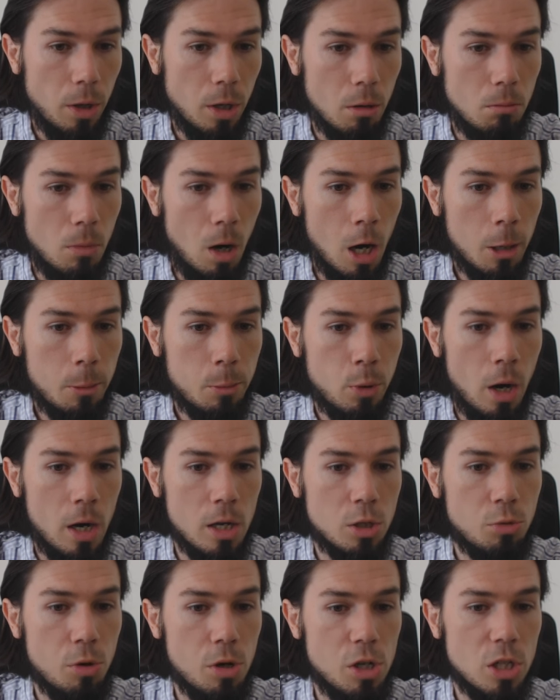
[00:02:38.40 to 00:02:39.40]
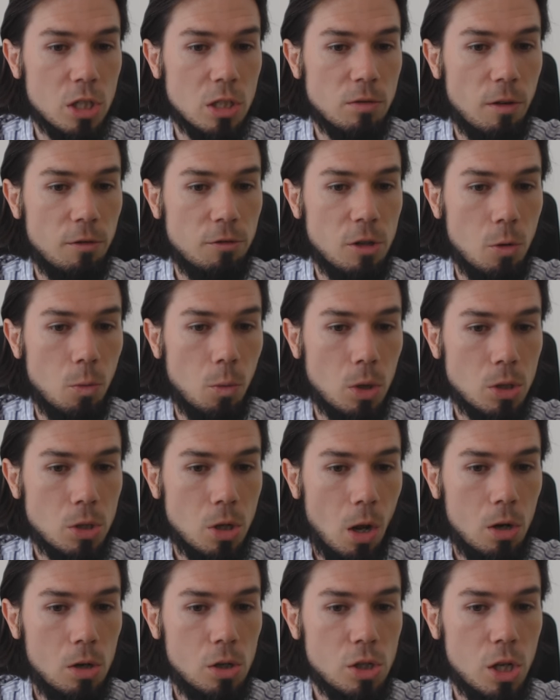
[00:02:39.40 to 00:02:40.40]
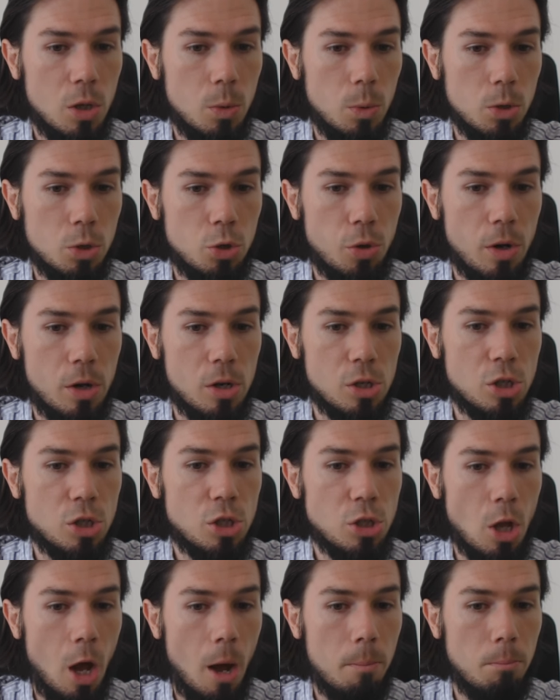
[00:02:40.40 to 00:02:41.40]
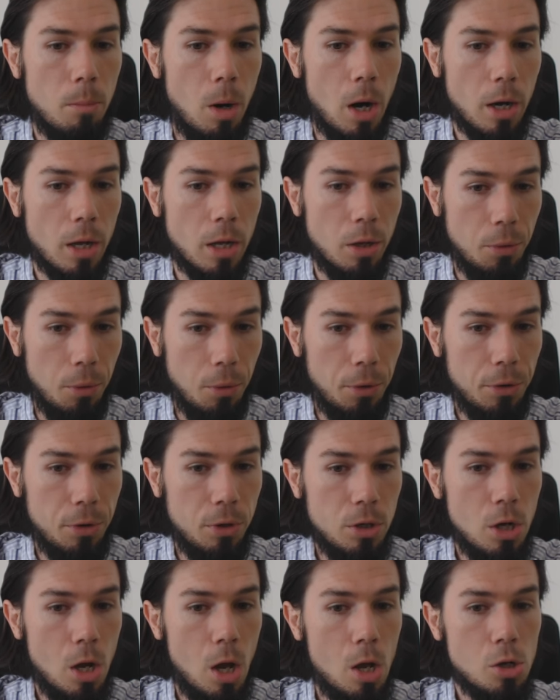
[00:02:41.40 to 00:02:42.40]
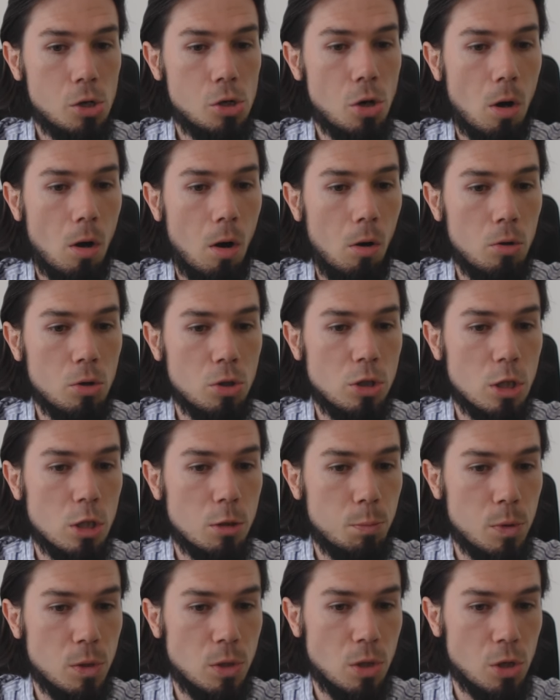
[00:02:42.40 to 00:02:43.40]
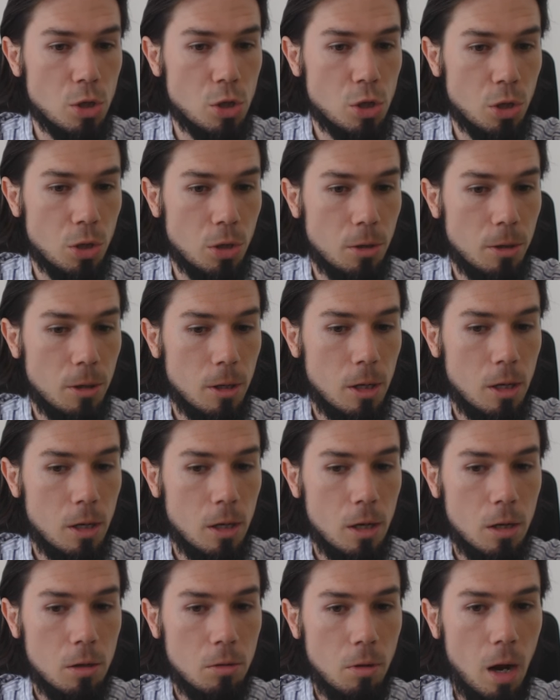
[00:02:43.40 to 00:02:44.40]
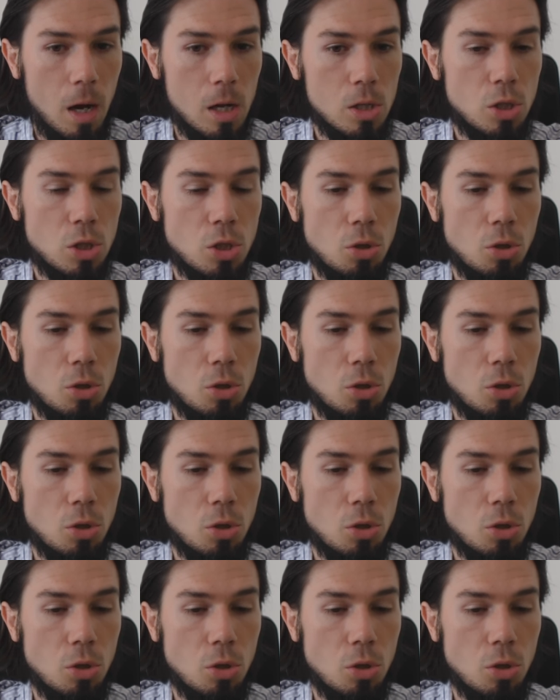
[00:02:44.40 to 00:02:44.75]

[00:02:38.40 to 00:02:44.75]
When the mark price reaches $51, it will trigger stop market order to close this position, right?